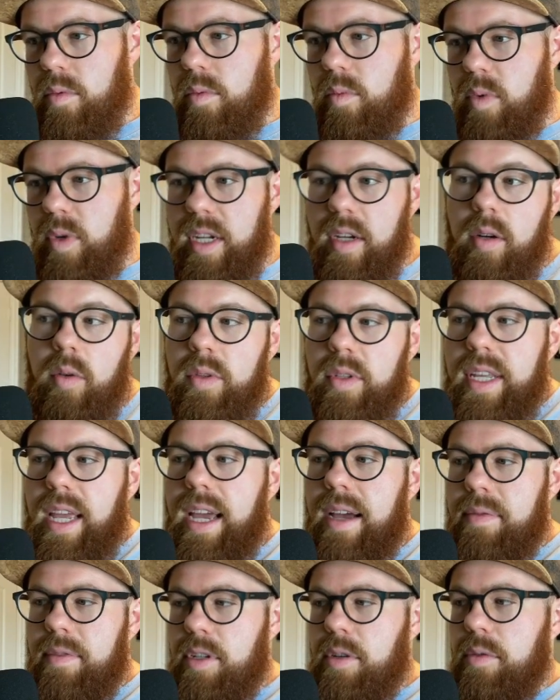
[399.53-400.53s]
we only
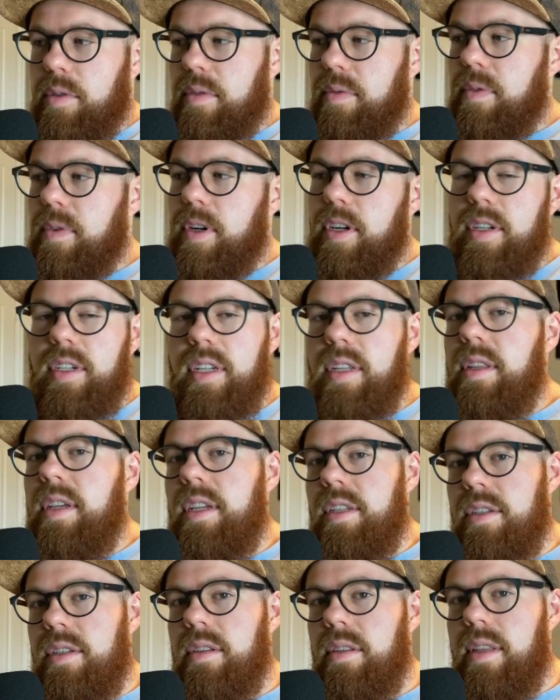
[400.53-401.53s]
have to refer to
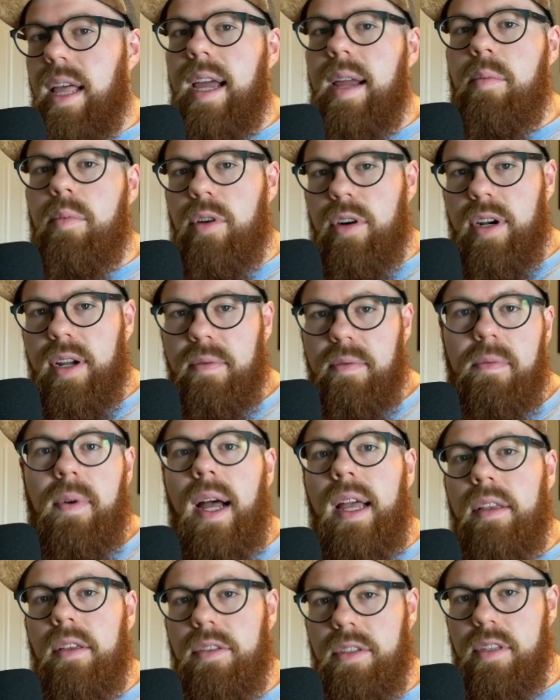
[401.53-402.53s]
these library
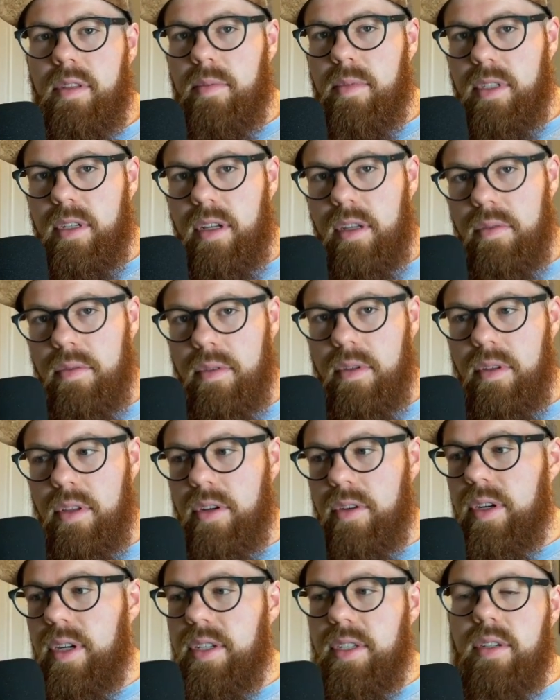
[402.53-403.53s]
files themselves.
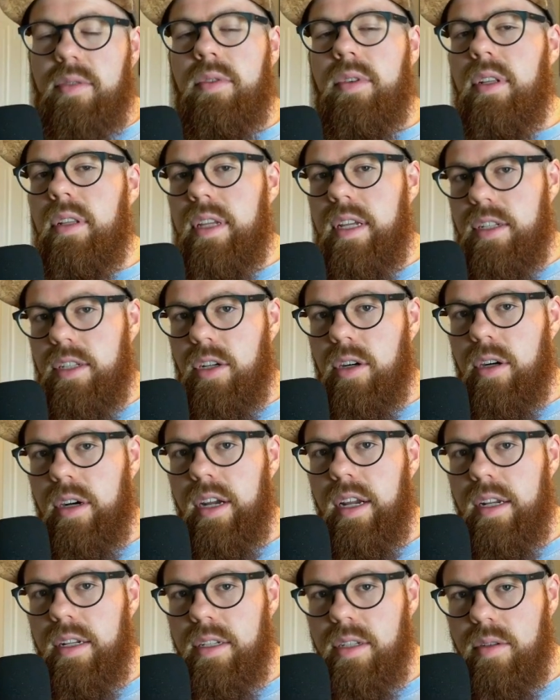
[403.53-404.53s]
There isn't really a
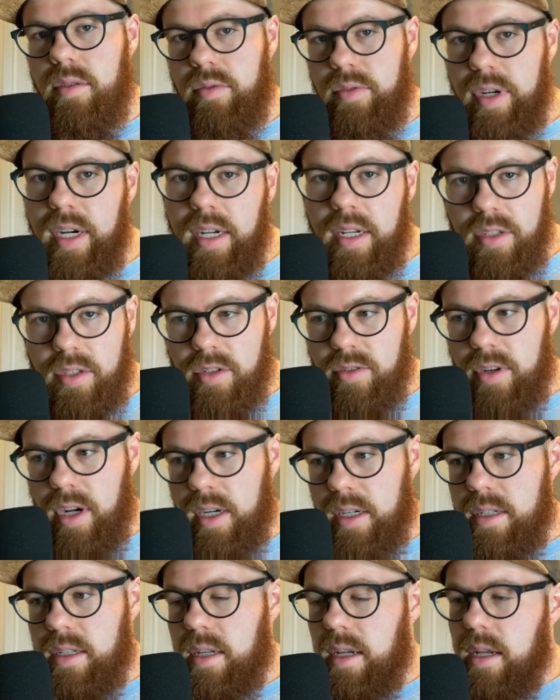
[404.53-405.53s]
target to
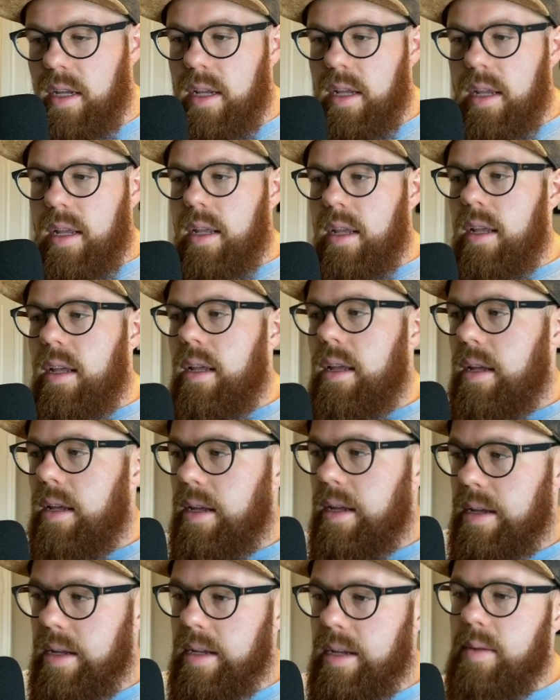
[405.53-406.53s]
reconstruct.
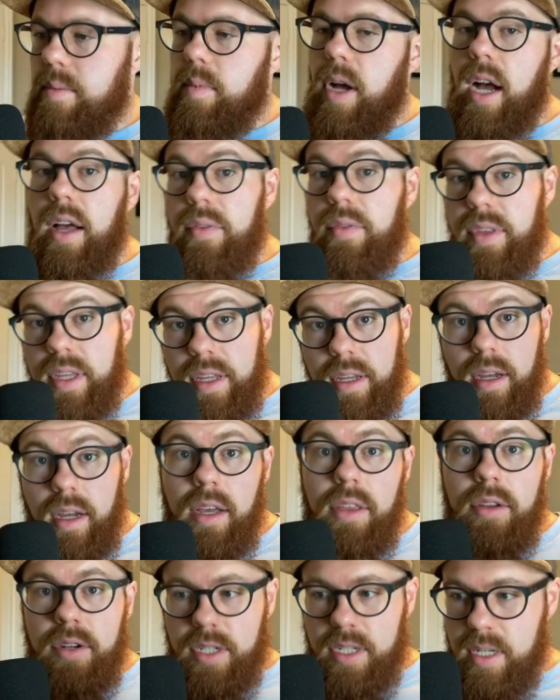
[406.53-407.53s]
Um, on the
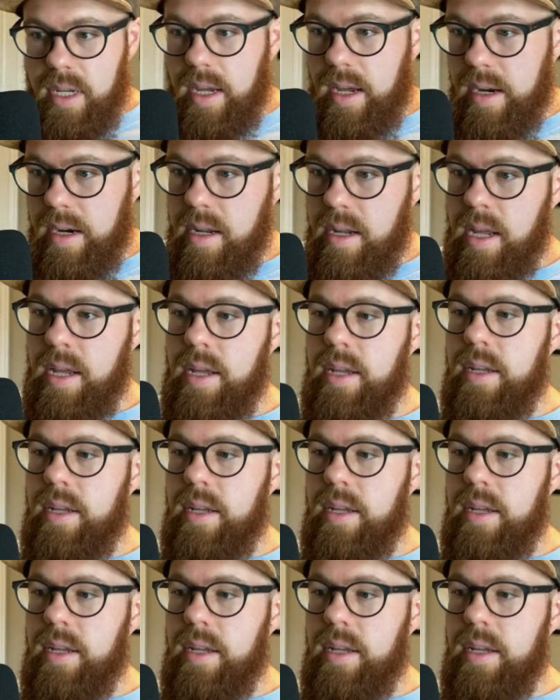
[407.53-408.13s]
other side,